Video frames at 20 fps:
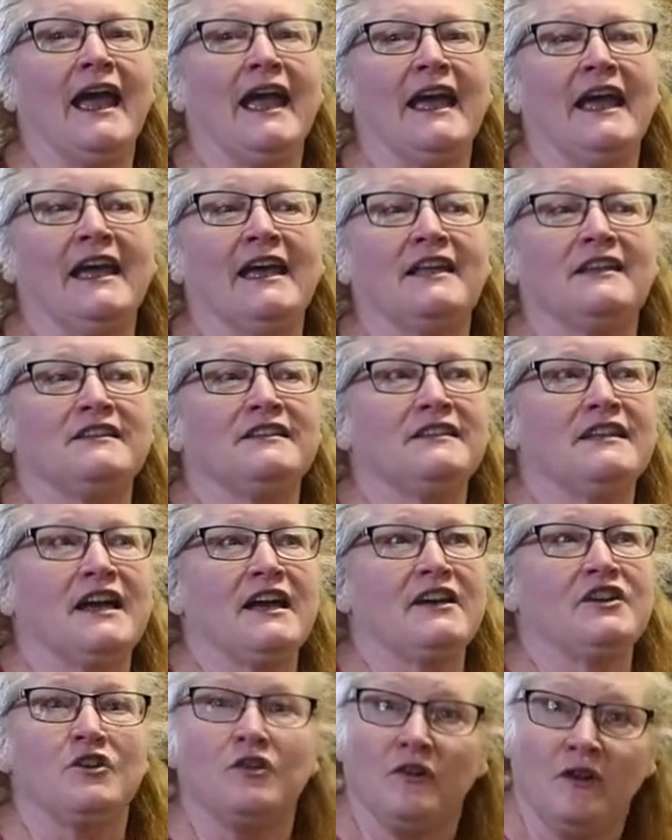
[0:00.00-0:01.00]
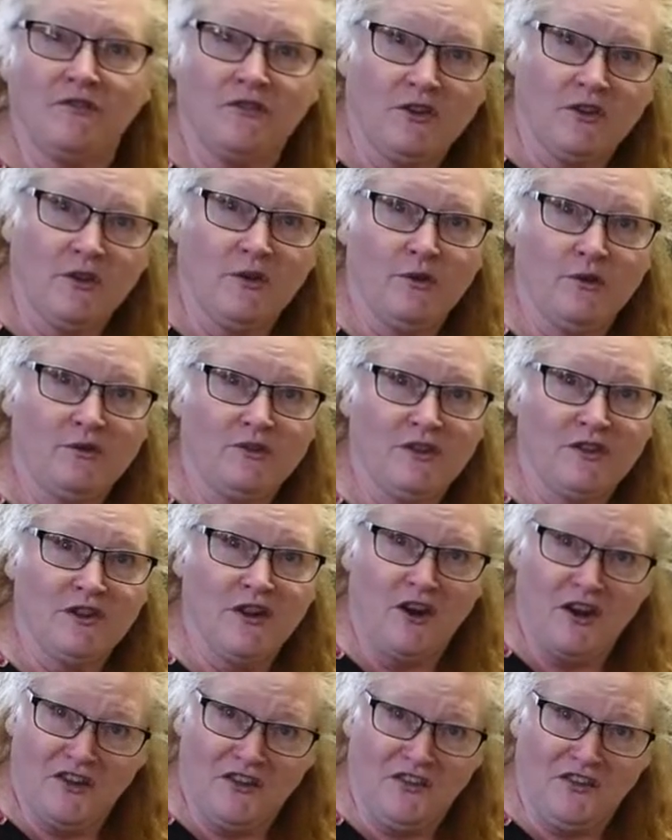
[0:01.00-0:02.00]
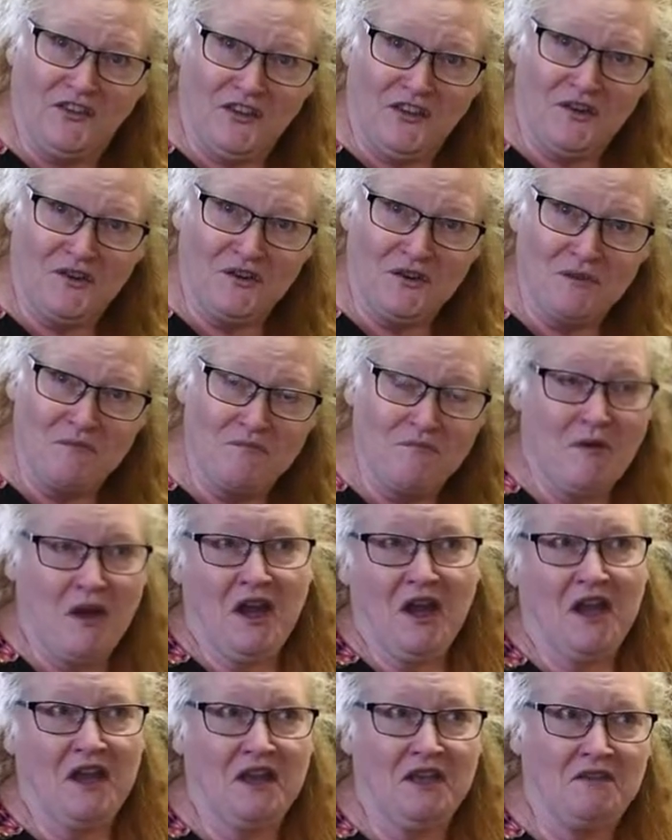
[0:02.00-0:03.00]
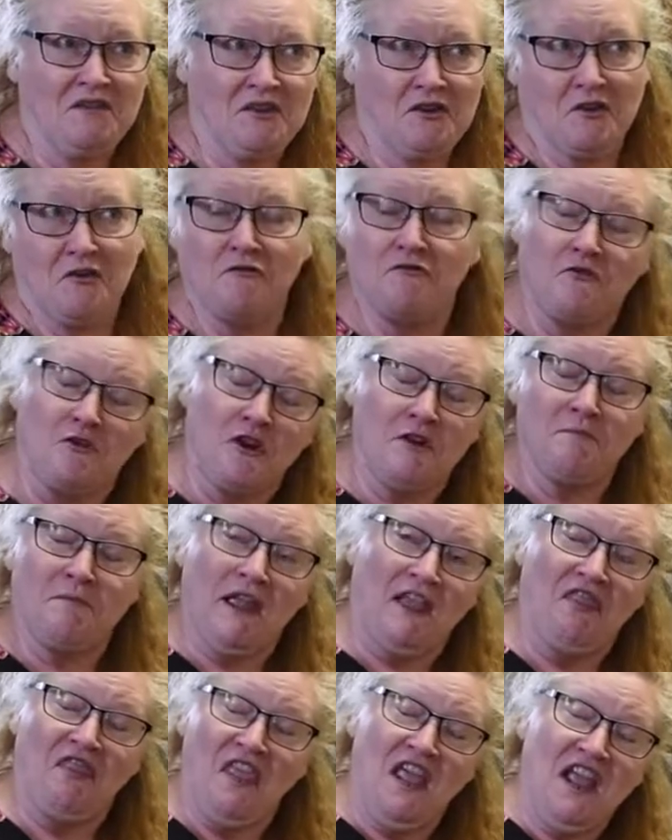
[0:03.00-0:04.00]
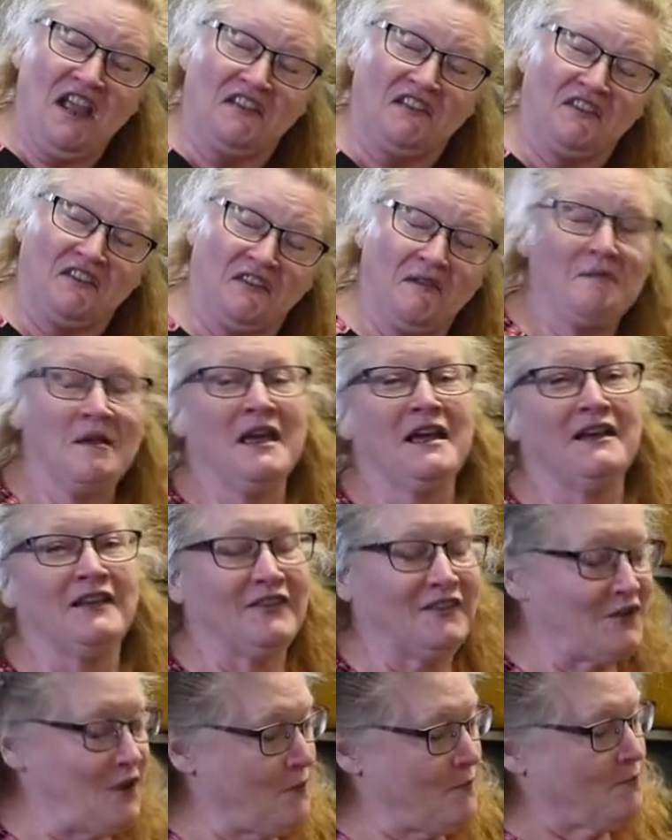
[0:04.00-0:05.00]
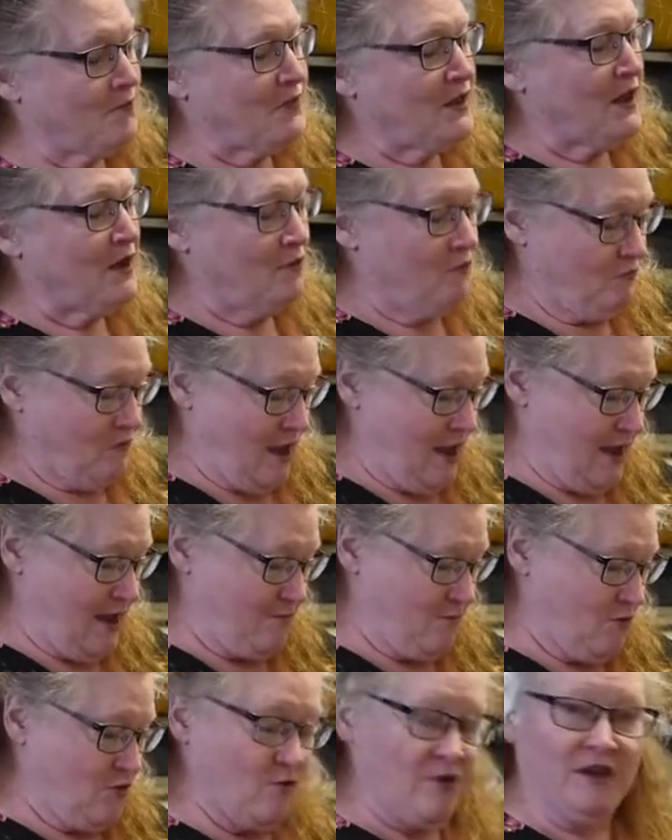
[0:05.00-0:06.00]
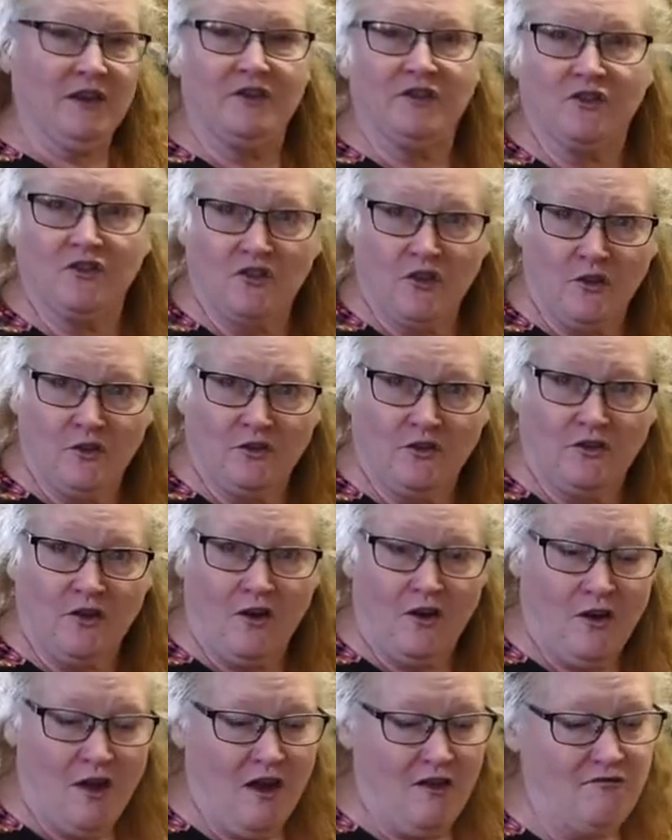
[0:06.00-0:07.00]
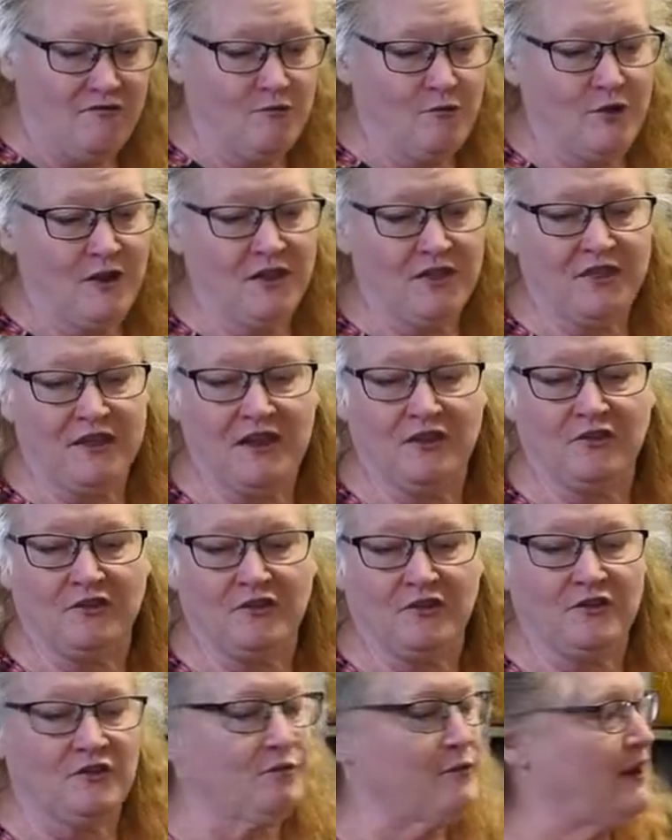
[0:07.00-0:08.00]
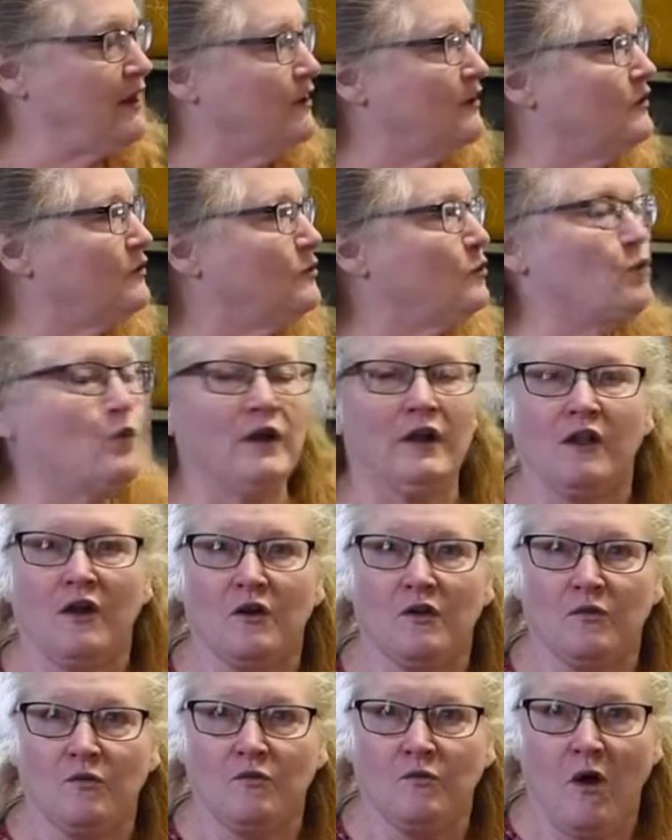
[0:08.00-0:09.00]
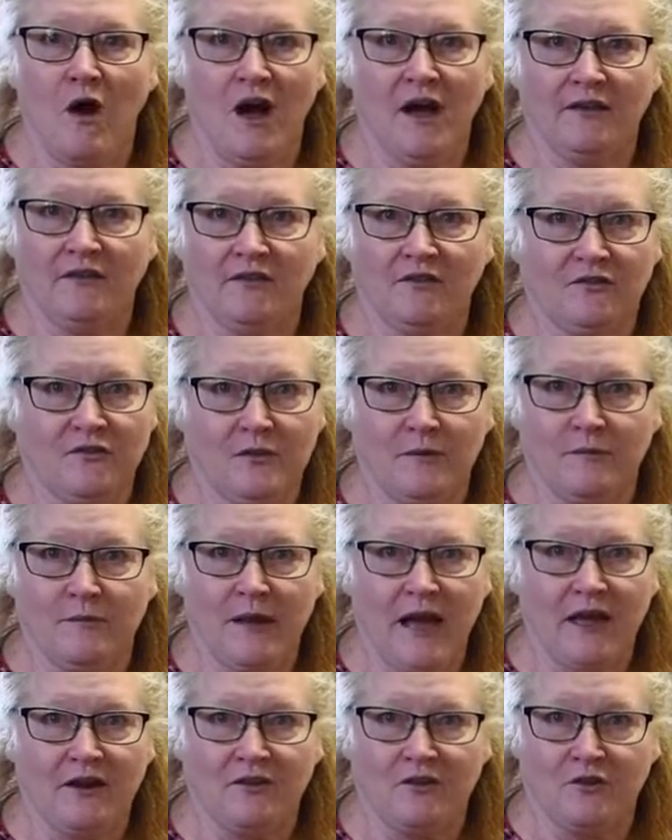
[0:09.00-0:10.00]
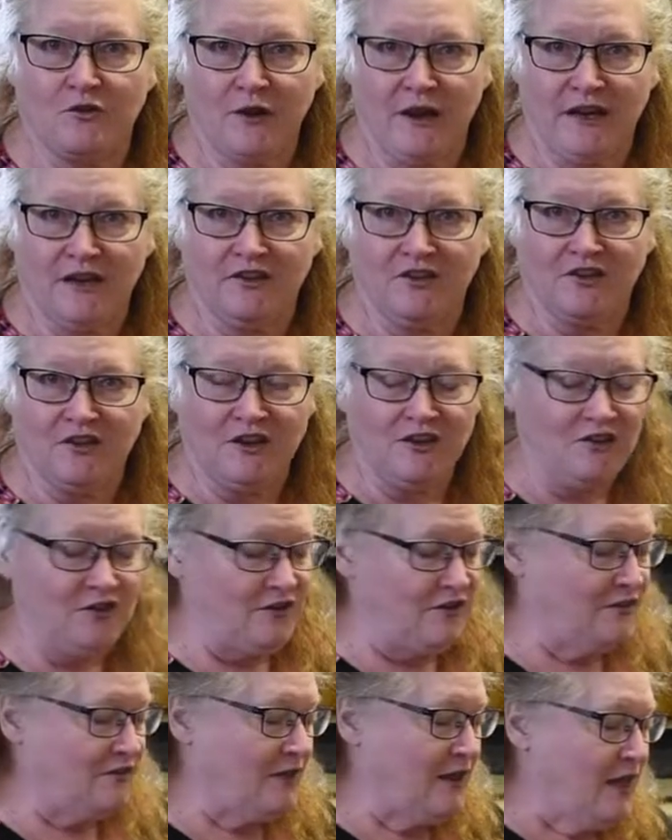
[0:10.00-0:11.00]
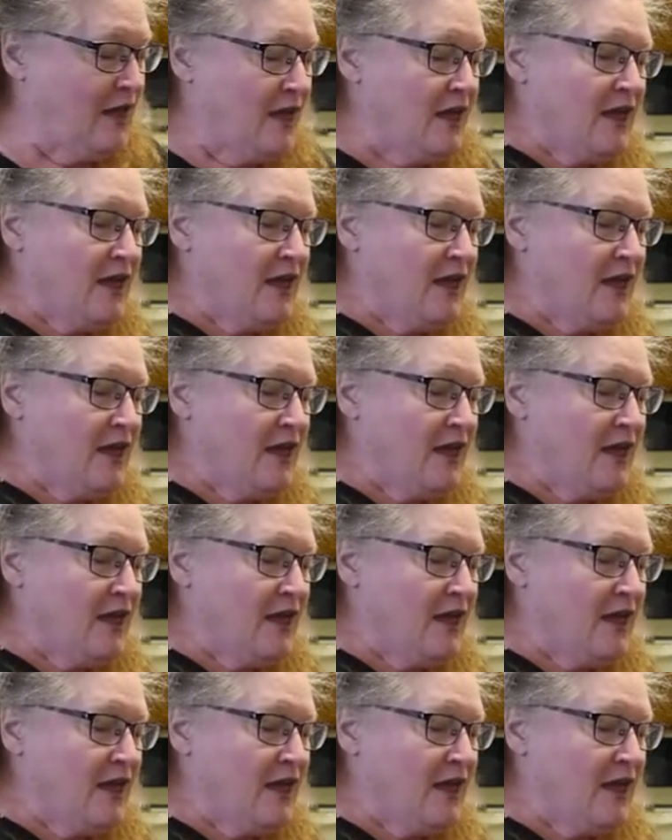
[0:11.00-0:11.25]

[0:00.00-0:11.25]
and uh, you don't have to go to the garden center and buy, you know, foreign made things. So I'm going to show, start off with, these are just regular willow wands from out of the drainage ditches.